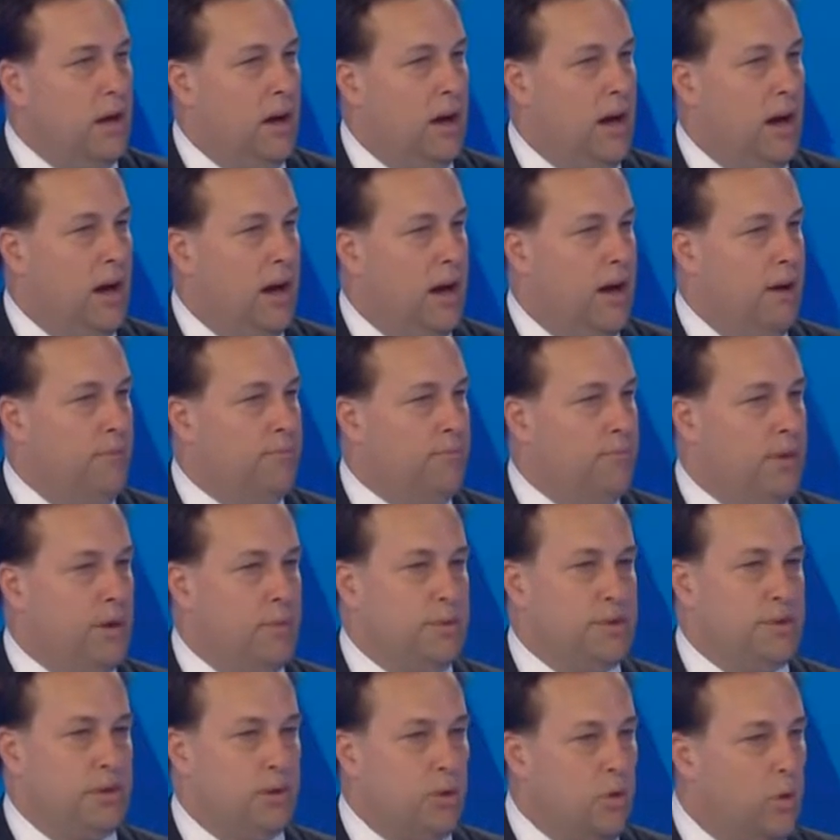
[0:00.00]
Um, there
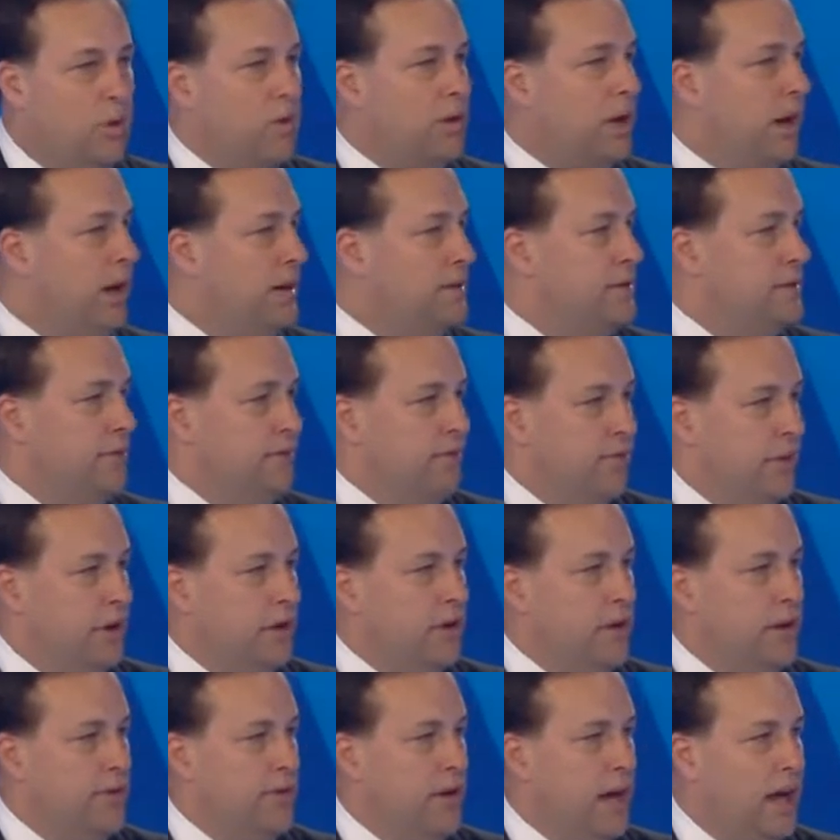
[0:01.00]
was a court case that
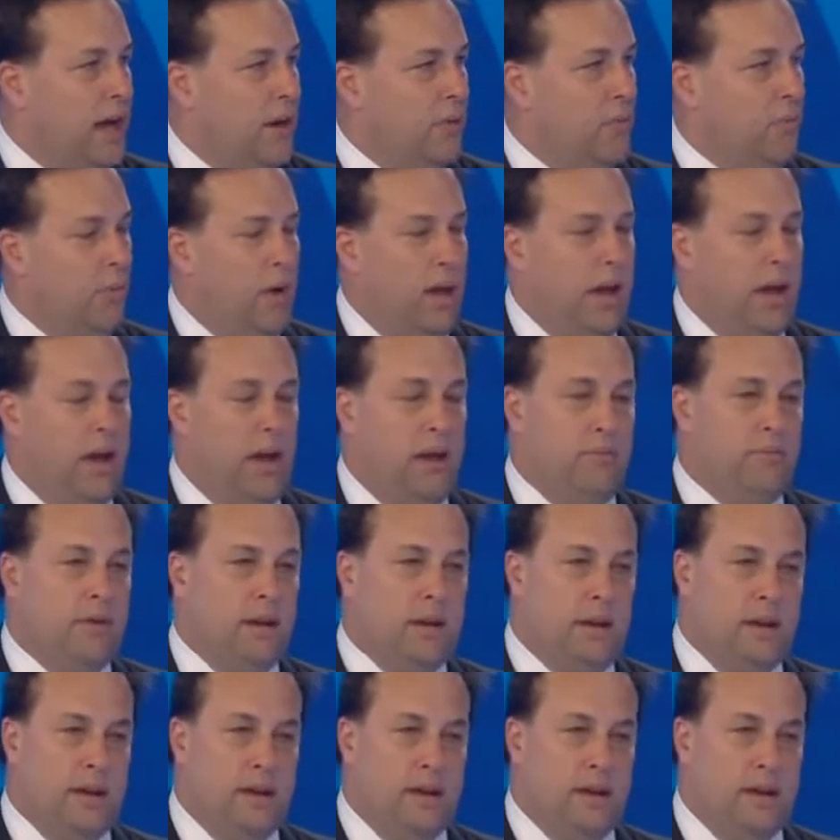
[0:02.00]
followed that where